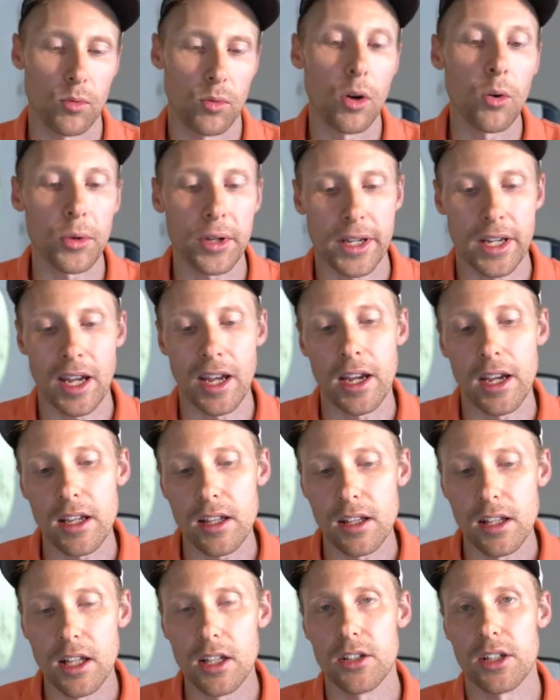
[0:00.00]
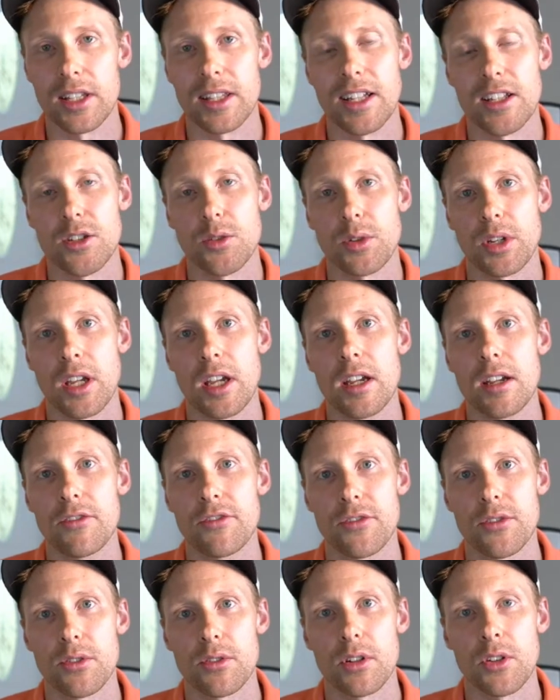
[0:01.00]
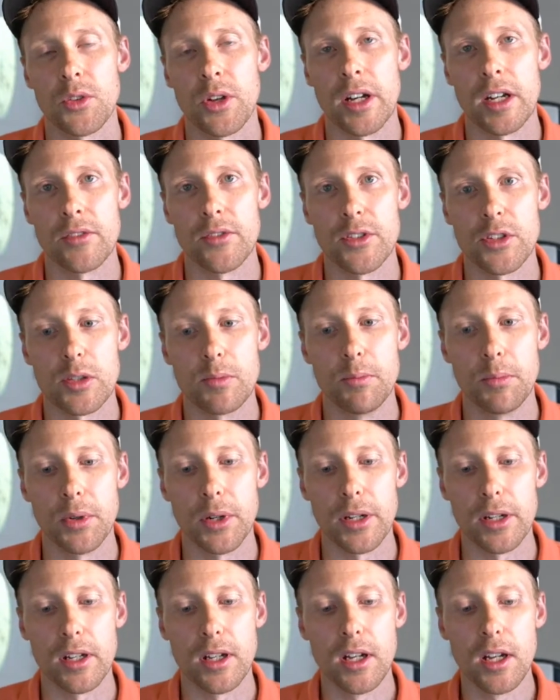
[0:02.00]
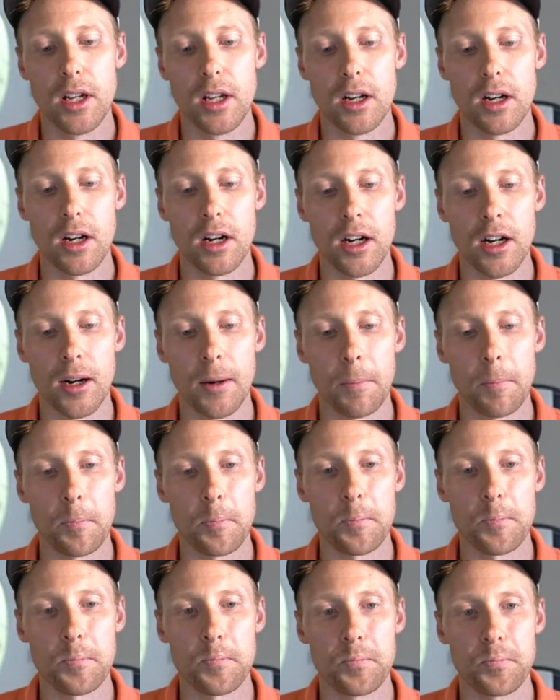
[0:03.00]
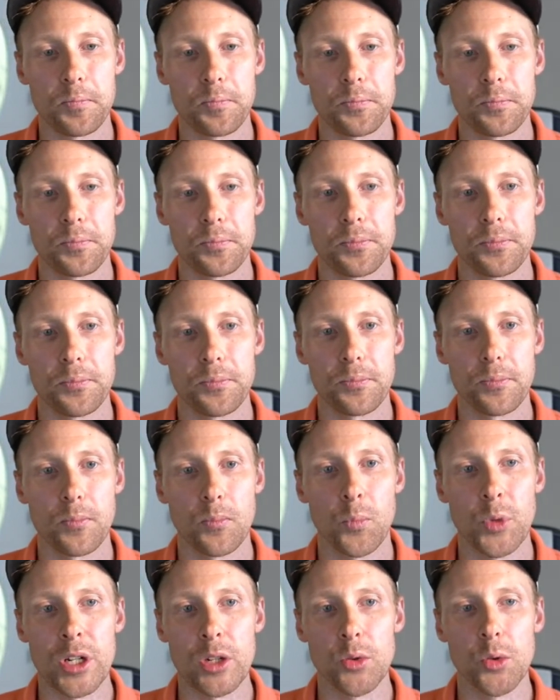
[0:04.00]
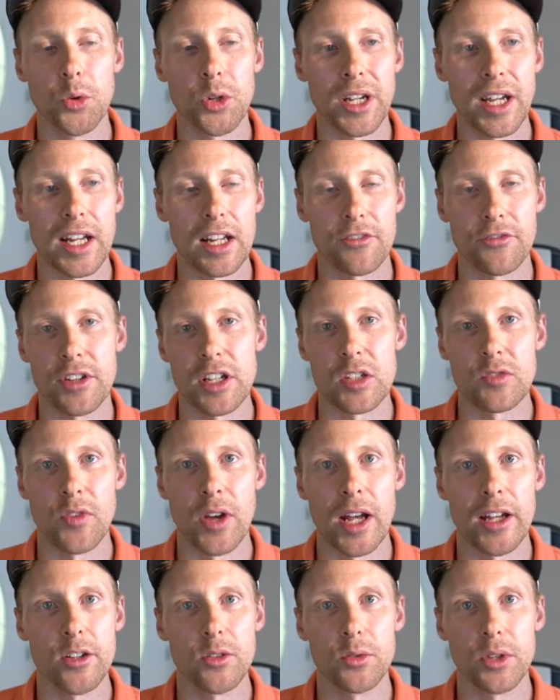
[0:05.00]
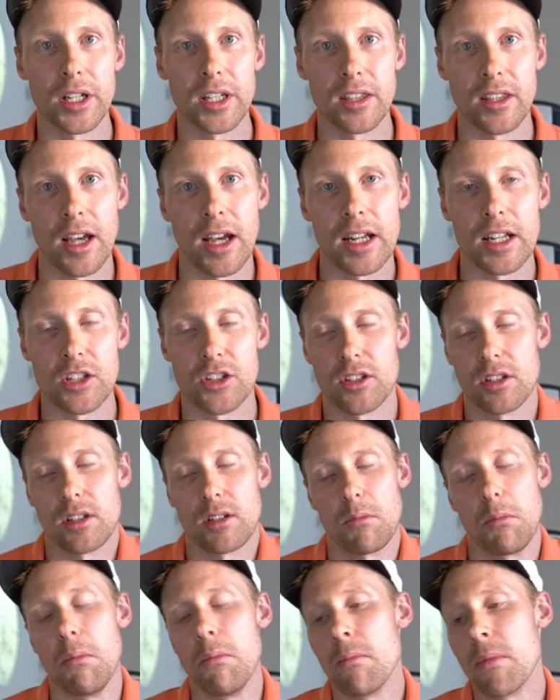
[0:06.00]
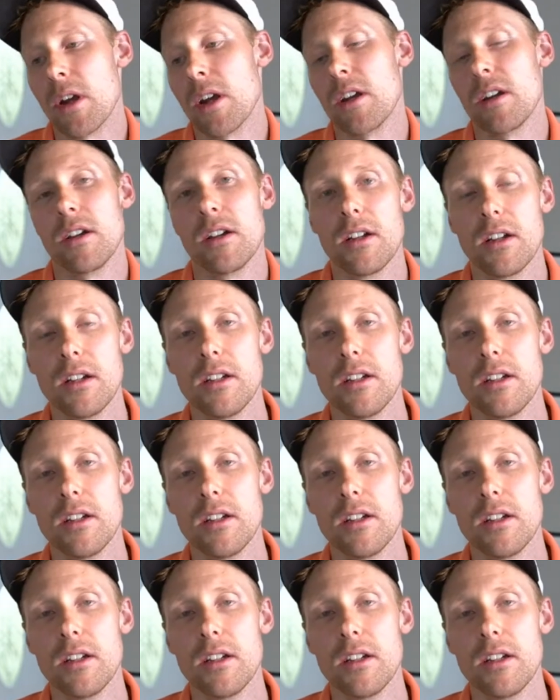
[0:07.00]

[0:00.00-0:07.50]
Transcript: Okay. Like that's okay for a lot of us. But when you look at it face value like that, it's like, meh,